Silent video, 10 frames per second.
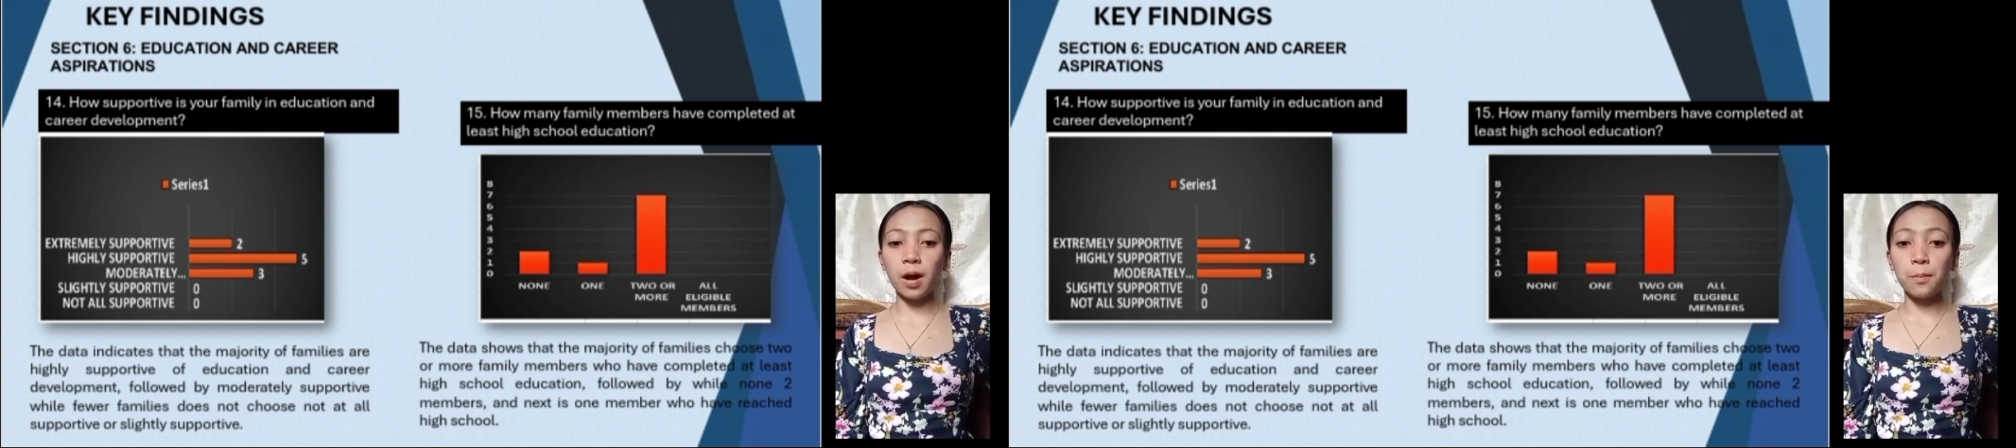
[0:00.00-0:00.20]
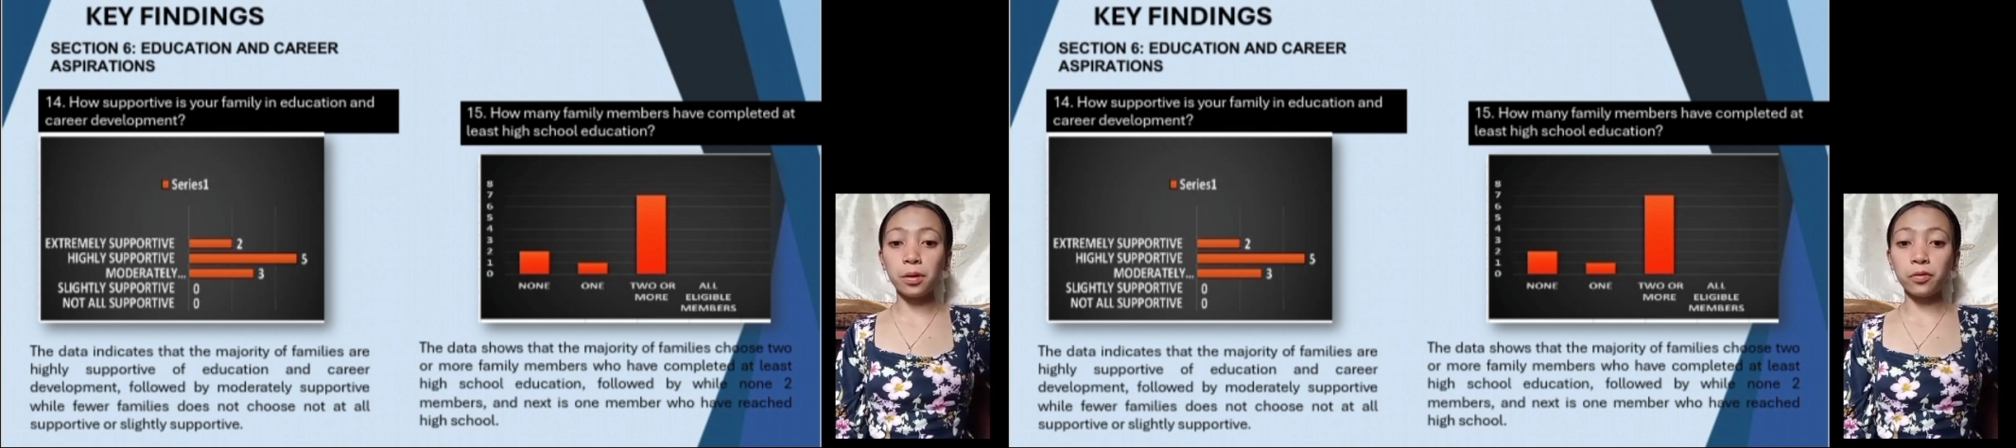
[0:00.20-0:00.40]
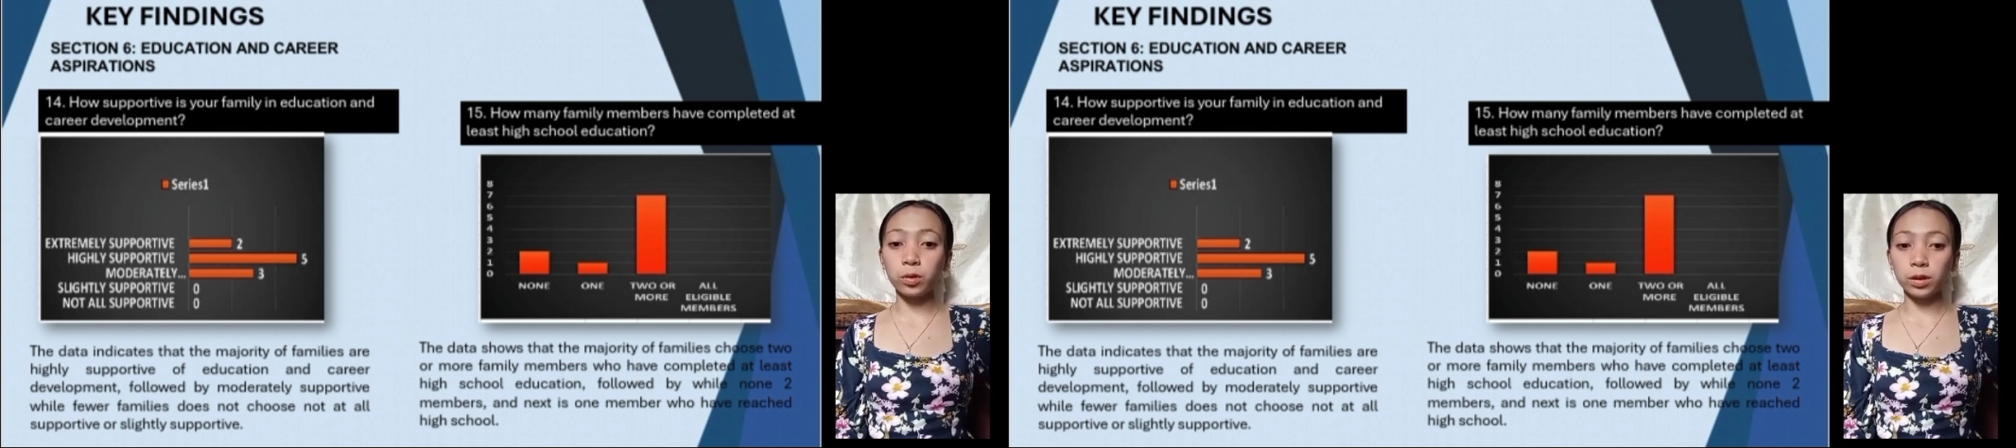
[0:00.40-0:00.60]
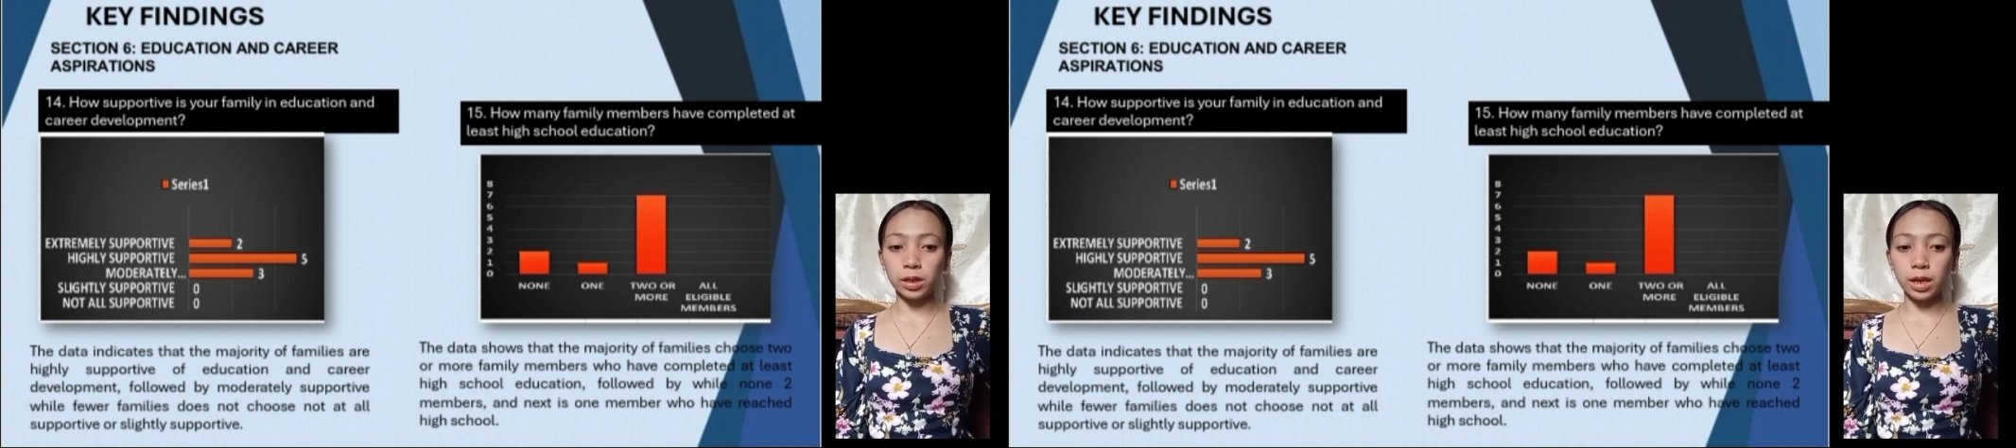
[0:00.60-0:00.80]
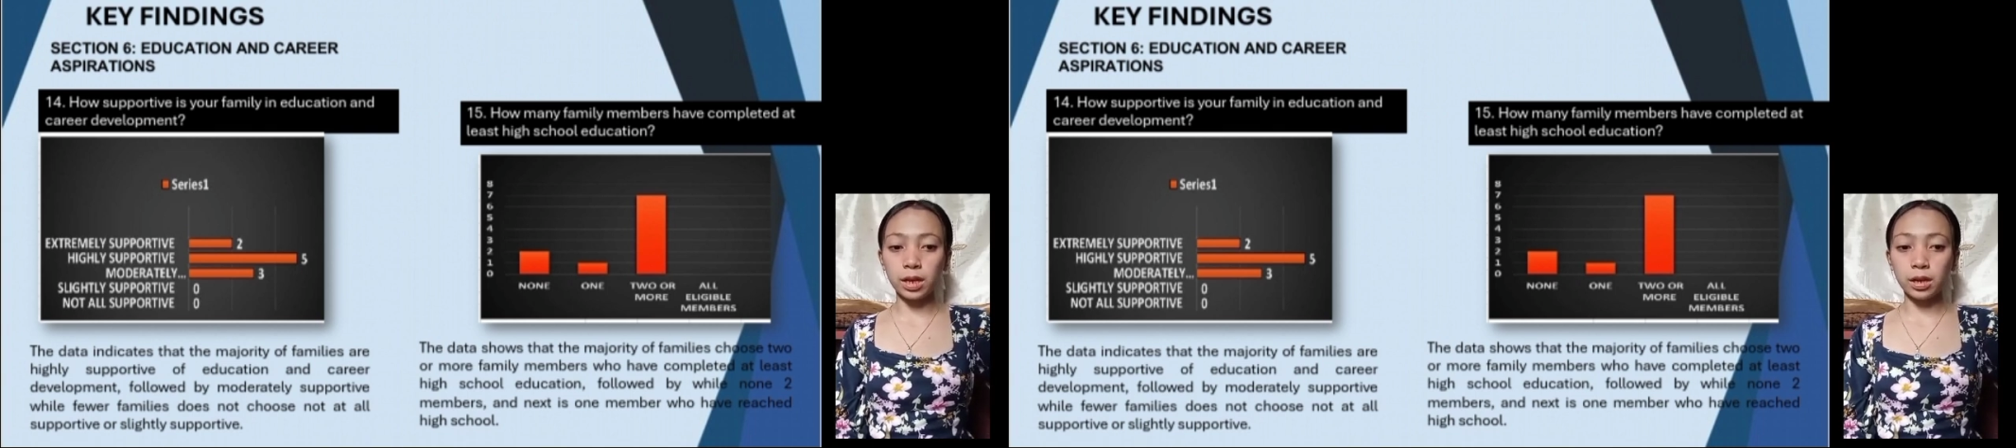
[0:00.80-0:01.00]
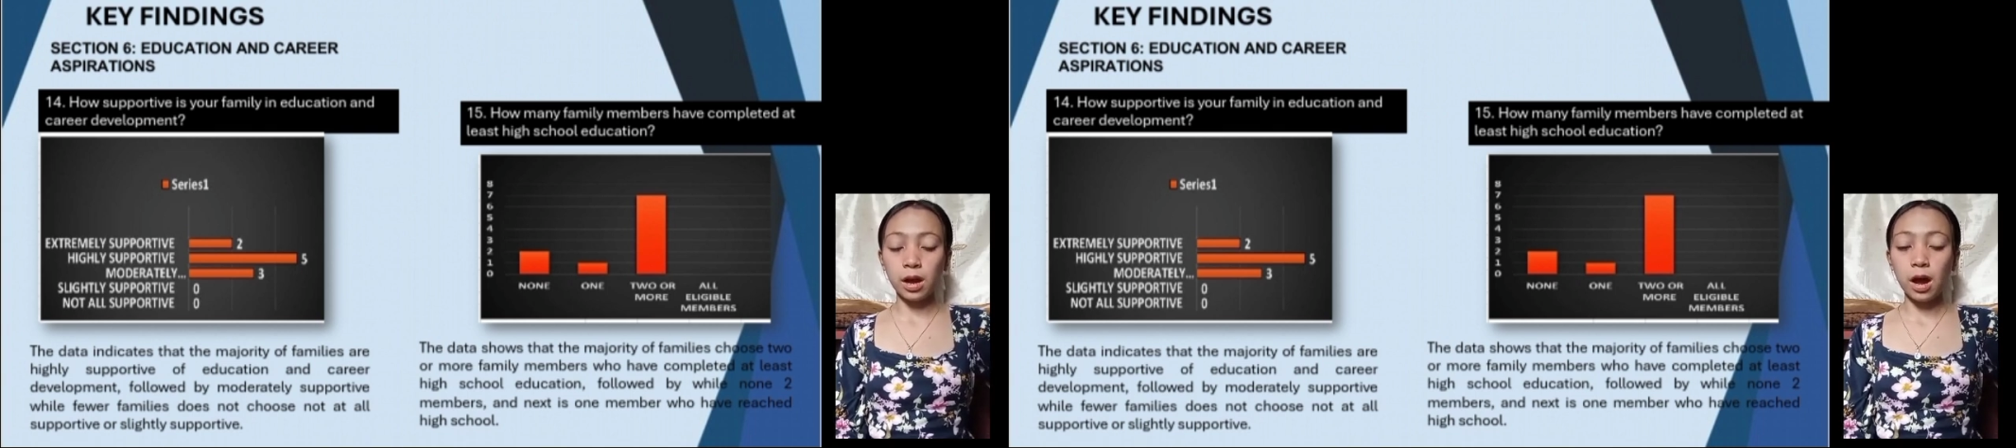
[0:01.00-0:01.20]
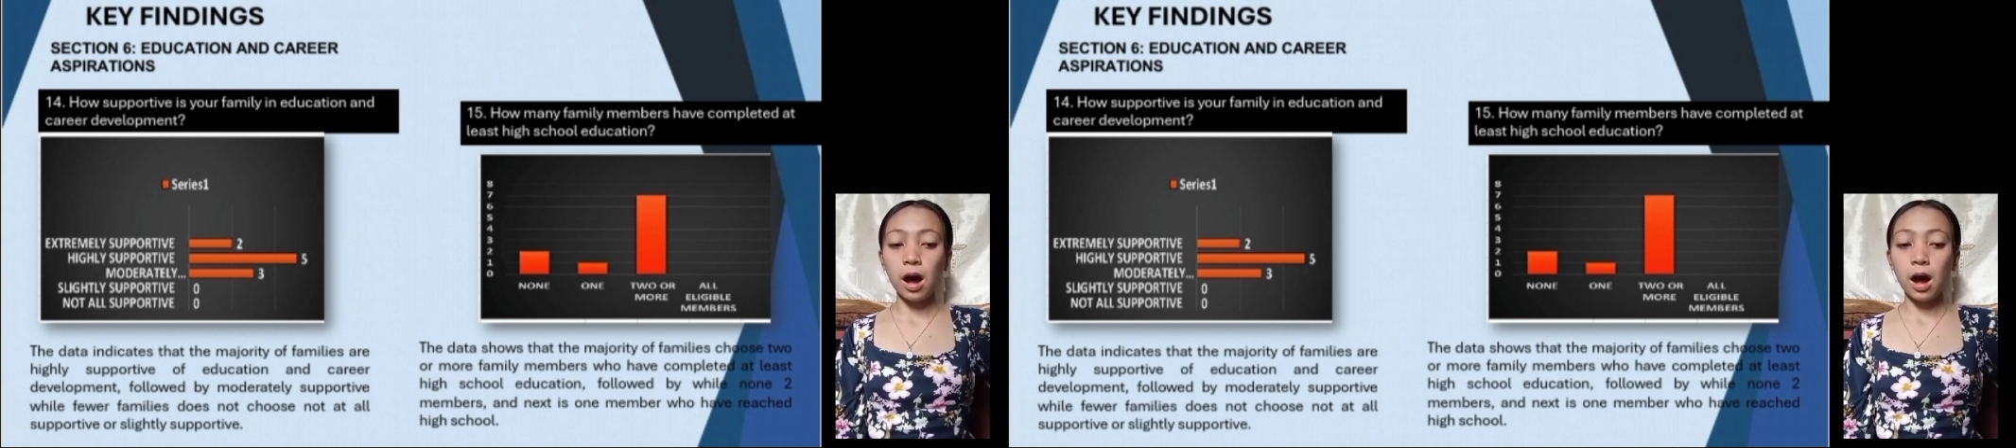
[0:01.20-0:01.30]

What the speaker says: number 14,